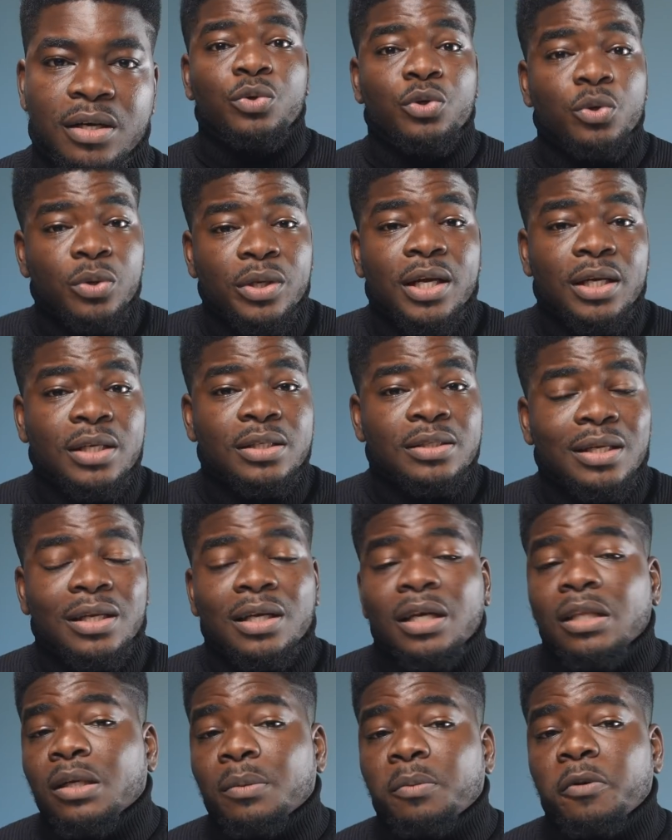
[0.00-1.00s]
We don't get a
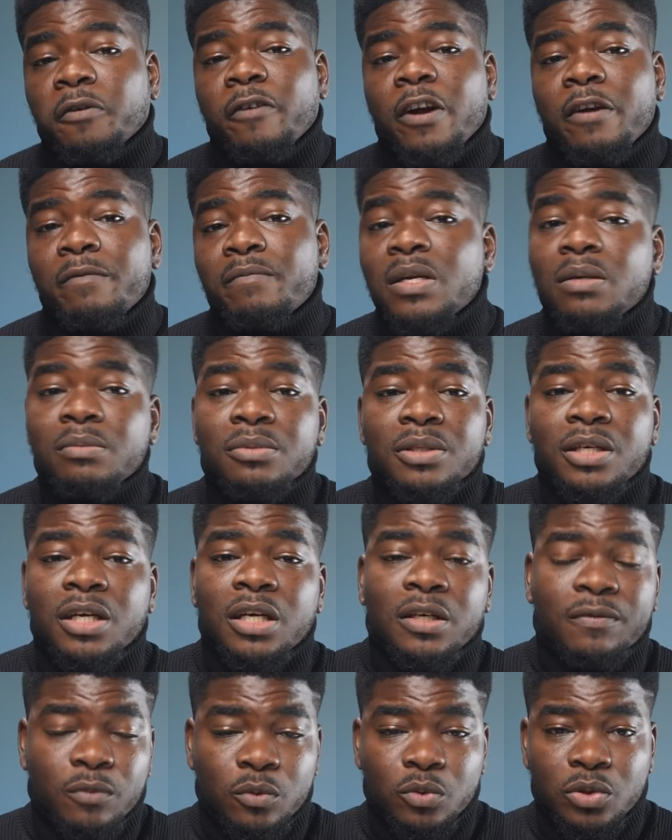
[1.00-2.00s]
standard 3.5mm
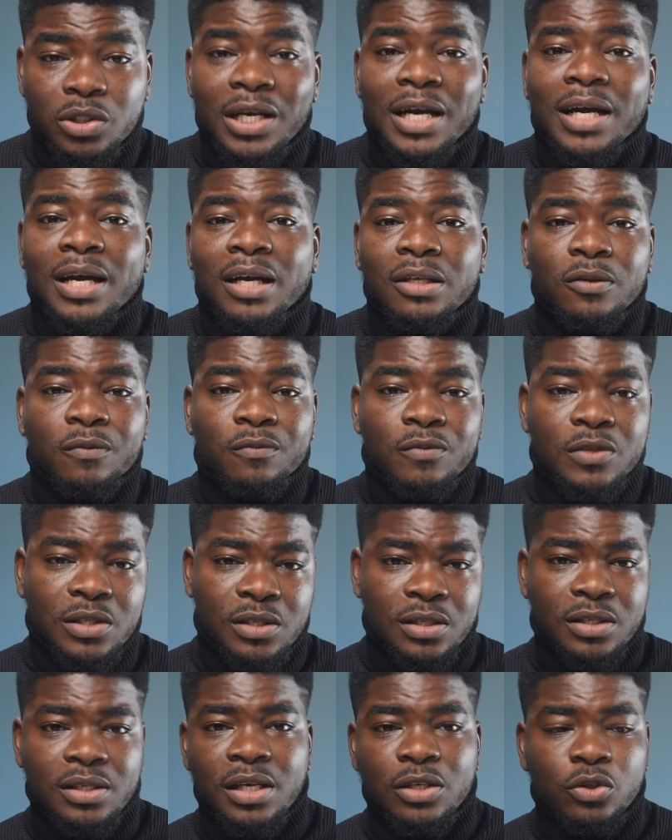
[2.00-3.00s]
headphone jack out of
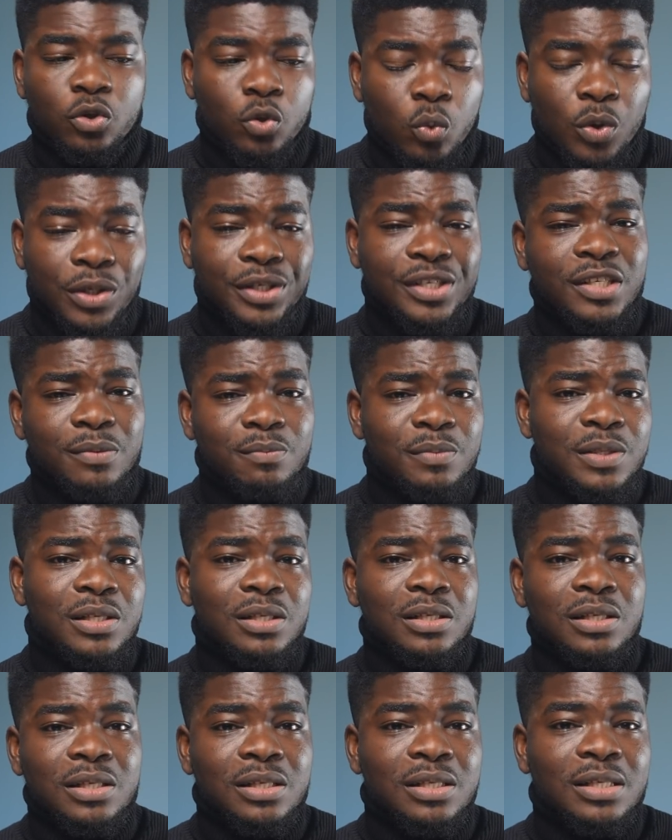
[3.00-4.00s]
this design. So what this
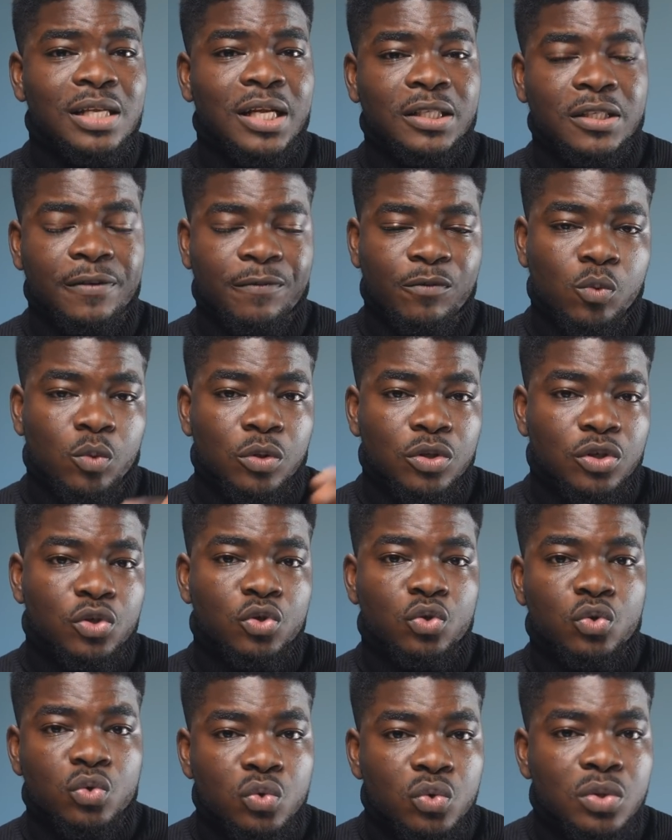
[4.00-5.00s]
means is that if you want to
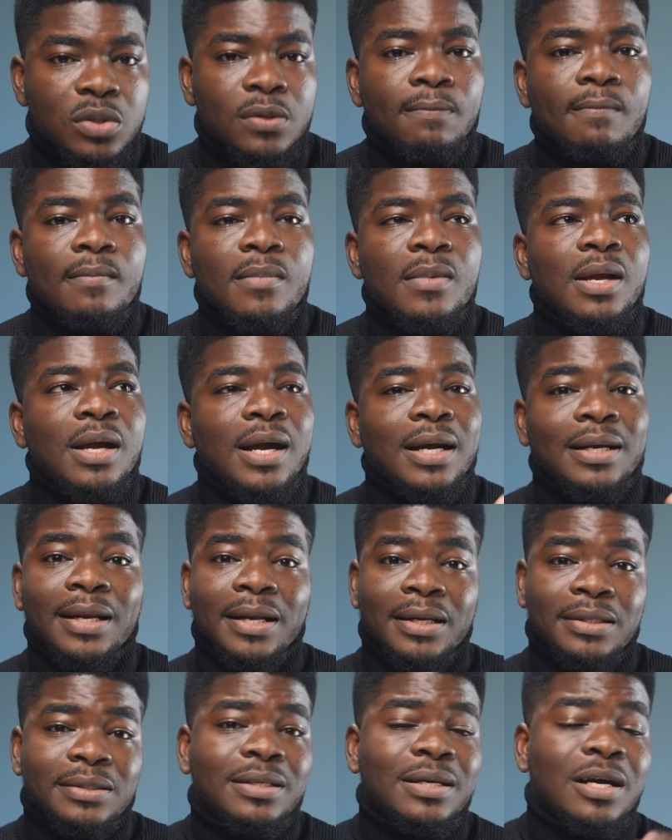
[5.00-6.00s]
use an
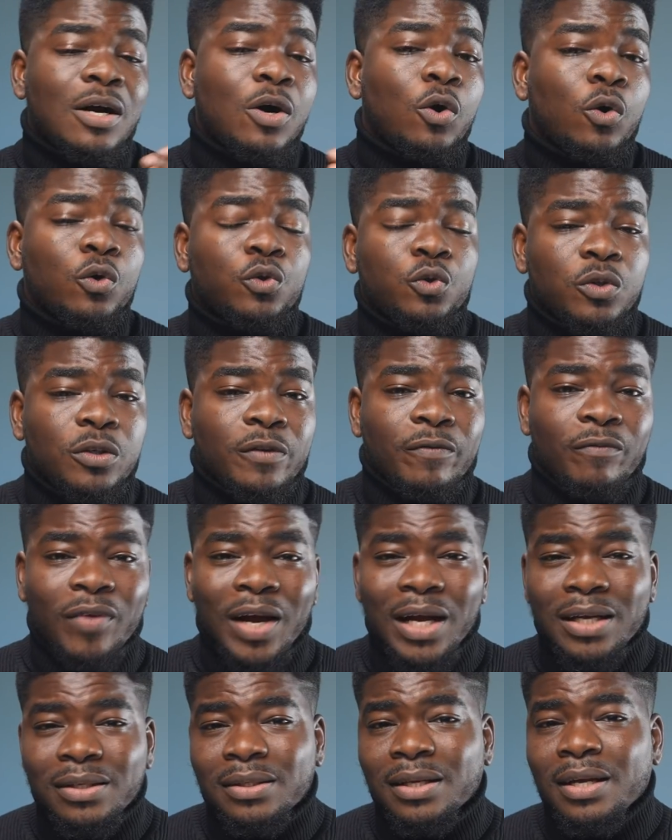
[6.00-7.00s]
external audio
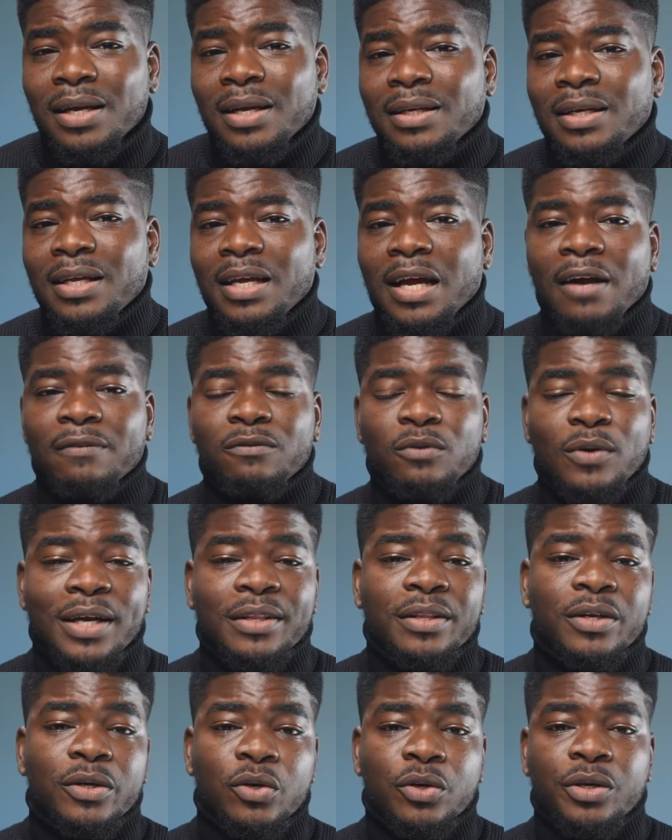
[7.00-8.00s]
device, they have to
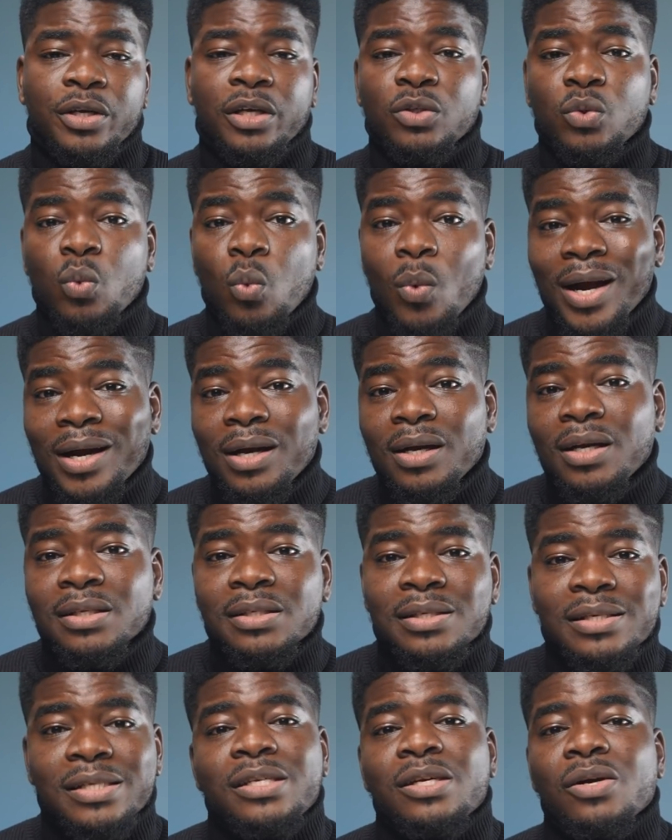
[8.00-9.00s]
either connect
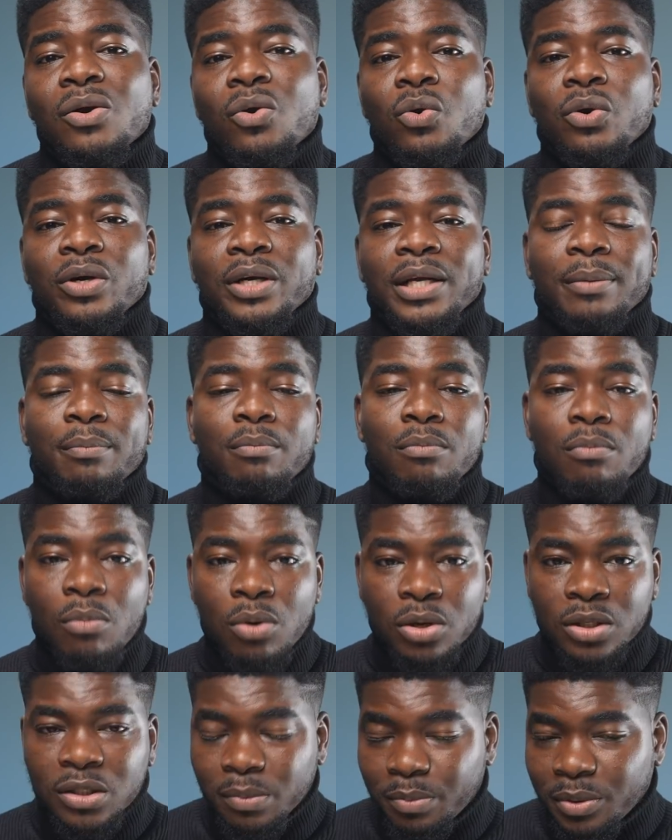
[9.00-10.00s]
wirelessly or they
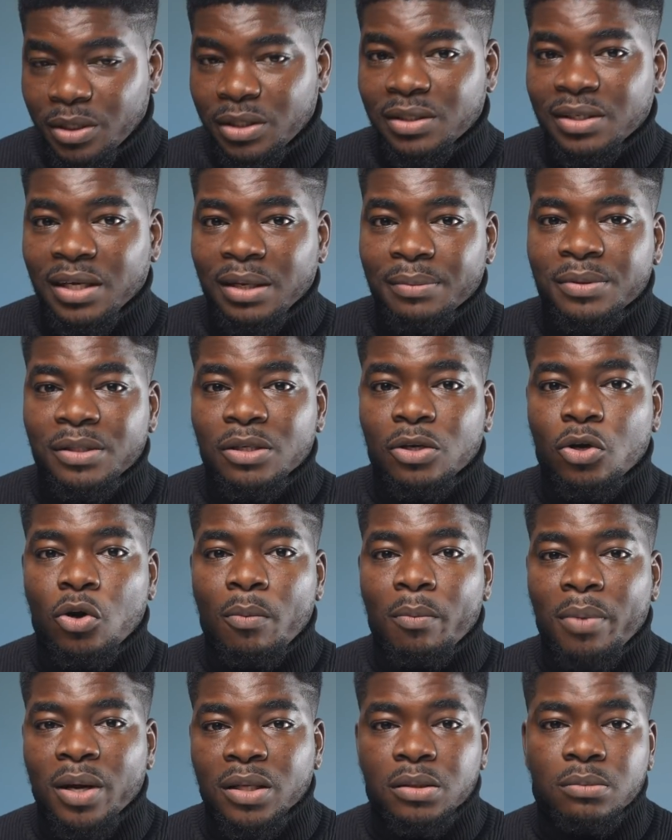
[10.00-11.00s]
must be Type-C
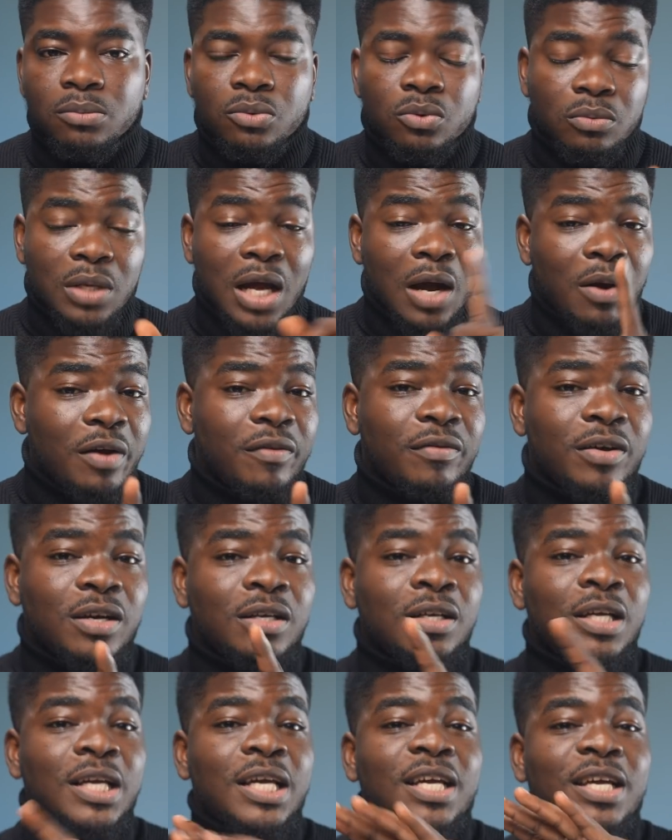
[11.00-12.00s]
compatible.
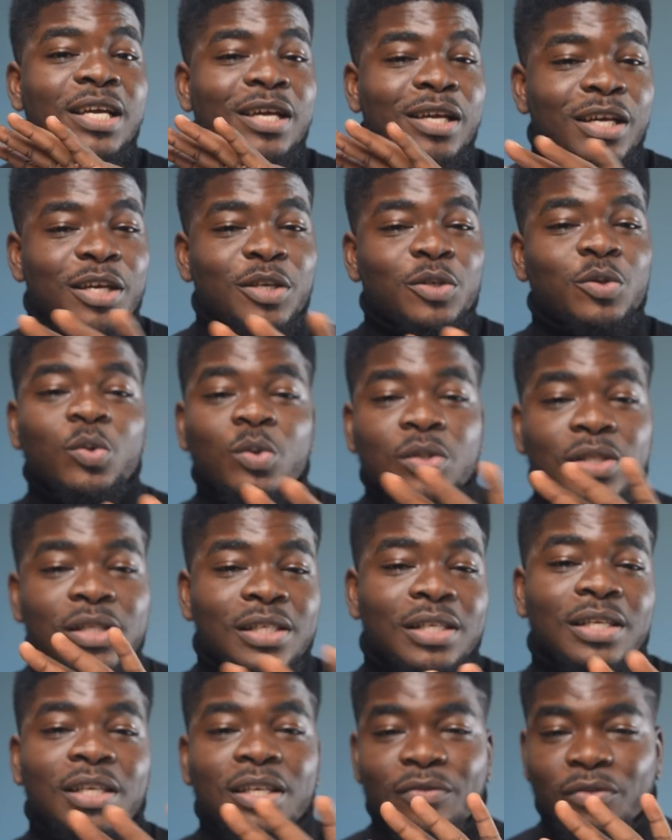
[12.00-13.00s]
However, ASUS
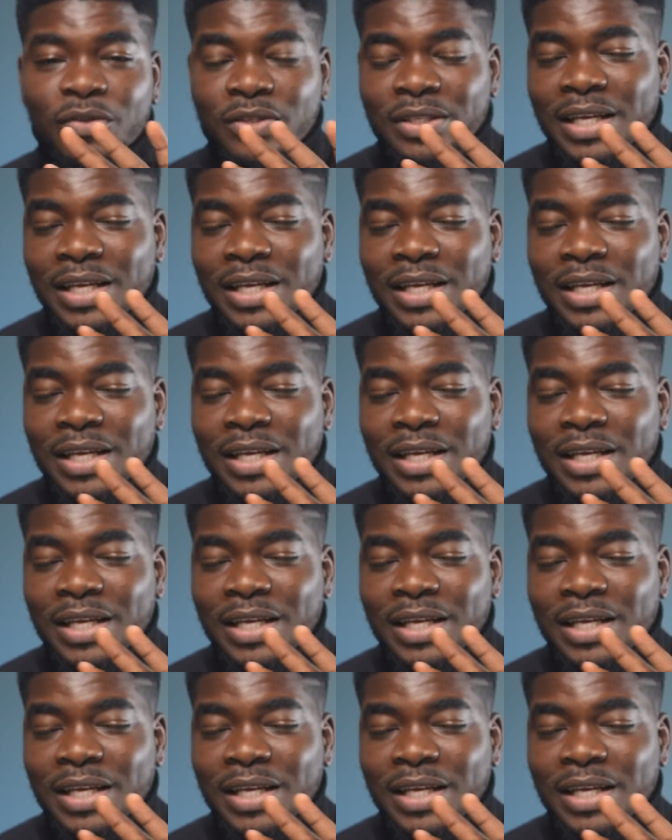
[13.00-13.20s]
didn't leave us